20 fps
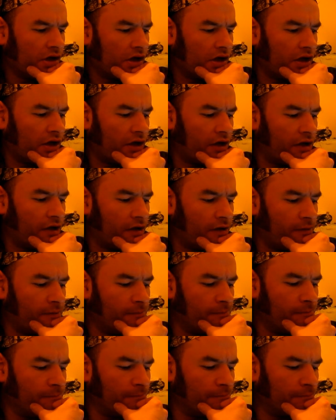
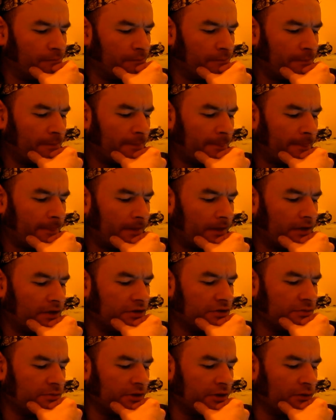and there
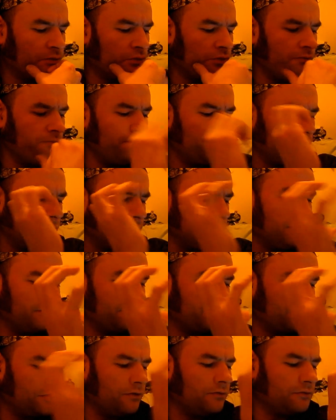should be one problem
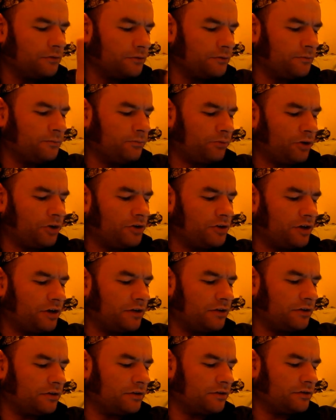I've got with British
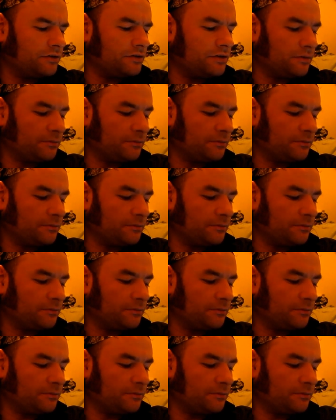atheists,